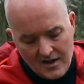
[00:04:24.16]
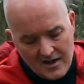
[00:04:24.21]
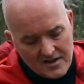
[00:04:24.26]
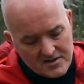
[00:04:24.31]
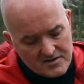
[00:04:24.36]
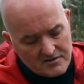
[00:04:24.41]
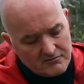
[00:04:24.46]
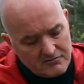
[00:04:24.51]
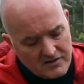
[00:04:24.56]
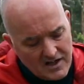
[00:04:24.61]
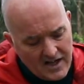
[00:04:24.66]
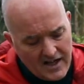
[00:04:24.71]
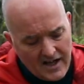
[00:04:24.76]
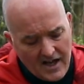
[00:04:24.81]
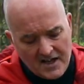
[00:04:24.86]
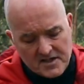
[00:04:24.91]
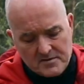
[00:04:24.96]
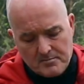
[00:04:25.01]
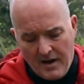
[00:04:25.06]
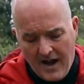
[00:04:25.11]
It's a really
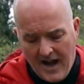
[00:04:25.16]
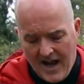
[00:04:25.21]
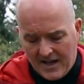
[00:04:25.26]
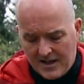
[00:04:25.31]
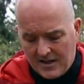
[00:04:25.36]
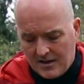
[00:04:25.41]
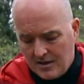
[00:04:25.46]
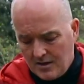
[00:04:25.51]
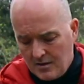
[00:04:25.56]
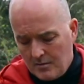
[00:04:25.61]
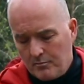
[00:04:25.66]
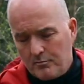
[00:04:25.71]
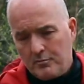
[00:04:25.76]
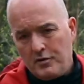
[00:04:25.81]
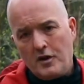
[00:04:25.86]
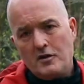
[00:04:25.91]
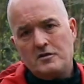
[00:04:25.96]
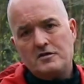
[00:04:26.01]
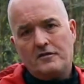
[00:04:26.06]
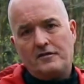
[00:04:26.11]
nice pack,
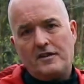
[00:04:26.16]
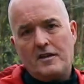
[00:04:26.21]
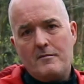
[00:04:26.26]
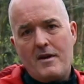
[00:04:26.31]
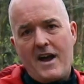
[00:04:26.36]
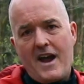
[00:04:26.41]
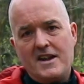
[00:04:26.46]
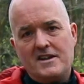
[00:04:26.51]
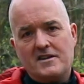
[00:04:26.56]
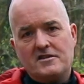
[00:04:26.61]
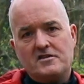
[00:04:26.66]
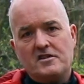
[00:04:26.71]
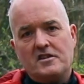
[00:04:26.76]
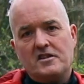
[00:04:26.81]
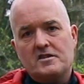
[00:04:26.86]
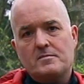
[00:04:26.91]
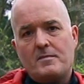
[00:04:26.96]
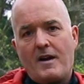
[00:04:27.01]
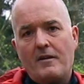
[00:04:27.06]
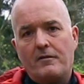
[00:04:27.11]
beautifully made as you'd
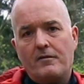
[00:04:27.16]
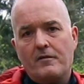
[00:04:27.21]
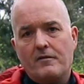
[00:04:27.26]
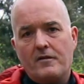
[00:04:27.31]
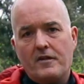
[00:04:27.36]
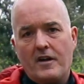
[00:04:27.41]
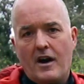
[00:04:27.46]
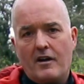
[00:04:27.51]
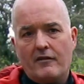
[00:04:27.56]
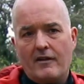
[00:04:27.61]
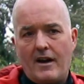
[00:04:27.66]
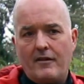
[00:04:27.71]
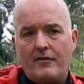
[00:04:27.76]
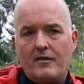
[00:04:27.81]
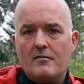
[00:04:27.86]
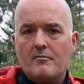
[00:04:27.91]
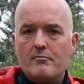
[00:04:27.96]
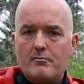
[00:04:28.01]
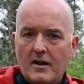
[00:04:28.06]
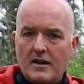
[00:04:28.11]
expect from
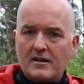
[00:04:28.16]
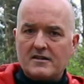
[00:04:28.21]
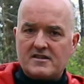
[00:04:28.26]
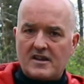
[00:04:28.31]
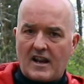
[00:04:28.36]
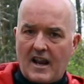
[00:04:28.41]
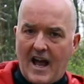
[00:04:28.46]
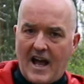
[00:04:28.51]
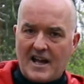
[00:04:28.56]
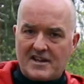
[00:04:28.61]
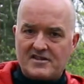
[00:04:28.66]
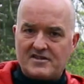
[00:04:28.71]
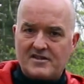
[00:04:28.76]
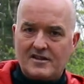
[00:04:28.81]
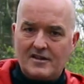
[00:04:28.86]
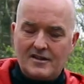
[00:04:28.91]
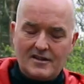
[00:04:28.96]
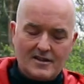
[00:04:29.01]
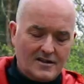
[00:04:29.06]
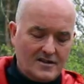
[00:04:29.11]
Fjällräven, and built to last.
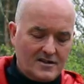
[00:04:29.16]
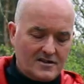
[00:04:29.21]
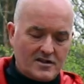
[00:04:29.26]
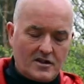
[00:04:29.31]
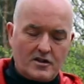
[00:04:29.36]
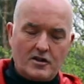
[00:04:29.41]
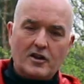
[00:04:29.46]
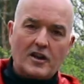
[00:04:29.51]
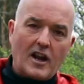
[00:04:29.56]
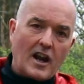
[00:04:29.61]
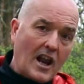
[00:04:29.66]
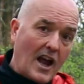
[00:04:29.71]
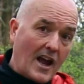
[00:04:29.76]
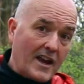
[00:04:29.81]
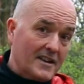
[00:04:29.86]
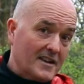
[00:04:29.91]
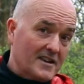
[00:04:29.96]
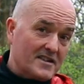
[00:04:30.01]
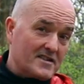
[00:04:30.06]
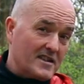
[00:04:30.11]
So you've got to
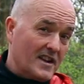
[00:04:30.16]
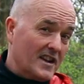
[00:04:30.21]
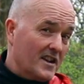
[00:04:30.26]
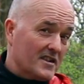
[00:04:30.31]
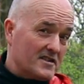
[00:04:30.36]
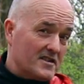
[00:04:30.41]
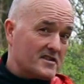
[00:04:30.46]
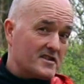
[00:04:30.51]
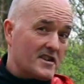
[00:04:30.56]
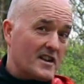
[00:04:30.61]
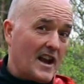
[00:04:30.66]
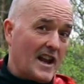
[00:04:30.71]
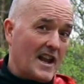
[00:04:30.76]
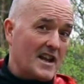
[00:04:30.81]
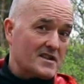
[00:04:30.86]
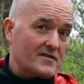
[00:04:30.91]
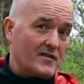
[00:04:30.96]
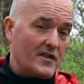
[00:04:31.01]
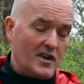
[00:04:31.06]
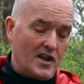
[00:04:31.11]
like this thing because it's going to
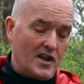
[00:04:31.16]
last for